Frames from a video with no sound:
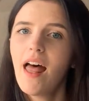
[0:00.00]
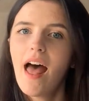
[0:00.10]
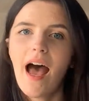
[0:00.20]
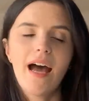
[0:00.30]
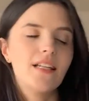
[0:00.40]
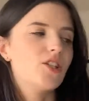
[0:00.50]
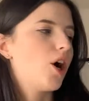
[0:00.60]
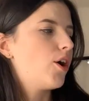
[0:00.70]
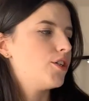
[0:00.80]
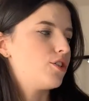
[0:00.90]
and
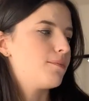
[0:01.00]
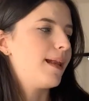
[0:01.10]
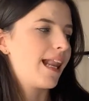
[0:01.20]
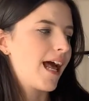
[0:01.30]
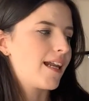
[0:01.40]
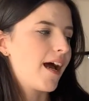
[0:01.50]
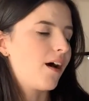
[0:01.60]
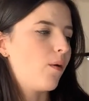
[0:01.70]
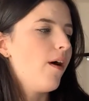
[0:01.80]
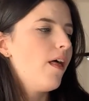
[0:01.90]
I just plan
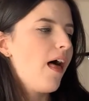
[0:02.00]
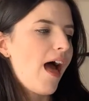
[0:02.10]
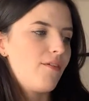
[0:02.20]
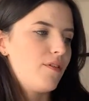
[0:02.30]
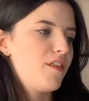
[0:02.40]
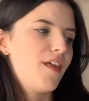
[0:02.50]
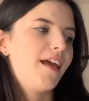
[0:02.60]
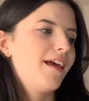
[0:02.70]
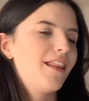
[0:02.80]
out everything